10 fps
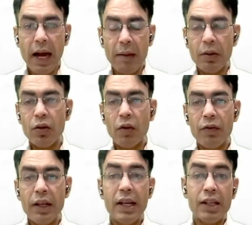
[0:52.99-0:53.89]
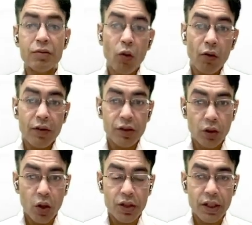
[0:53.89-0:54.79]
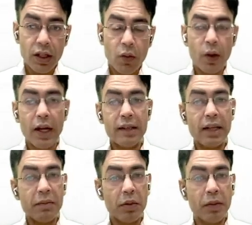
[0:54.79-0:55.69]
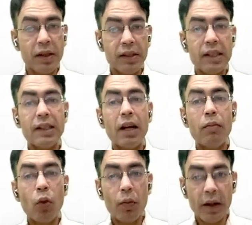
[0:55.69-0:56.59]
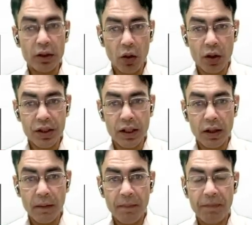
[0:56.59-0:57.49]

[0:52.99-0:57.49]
Hypertrophy is more physiological, whereas hyperplasias, they are more pathological.